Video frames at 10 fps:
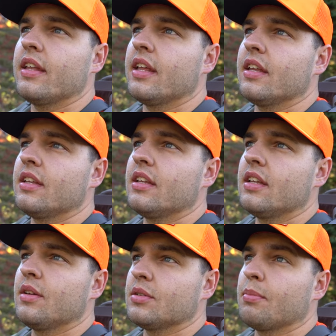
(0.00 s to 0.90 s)
and then
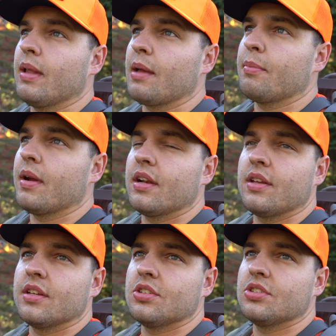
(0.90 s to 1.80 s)
it was a black bear, and you
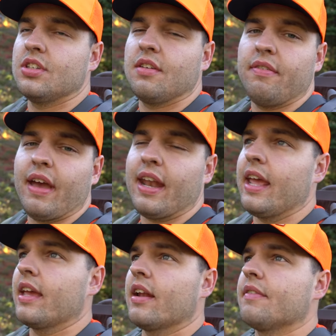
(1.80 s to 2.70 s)
could just see fat
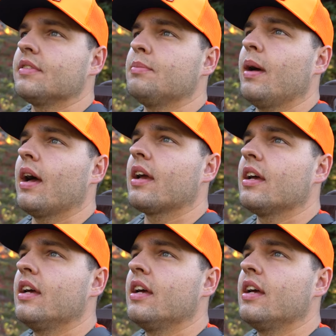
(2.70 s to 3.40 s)
hanging off his back.